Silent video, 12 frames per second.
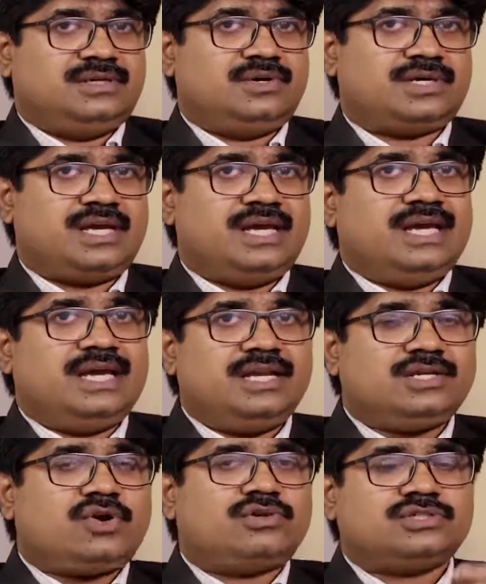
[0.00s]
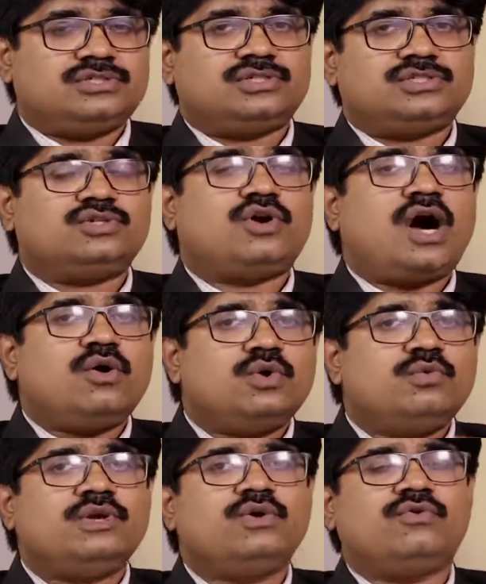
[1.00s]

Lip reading: Okay, in concentration, so how do we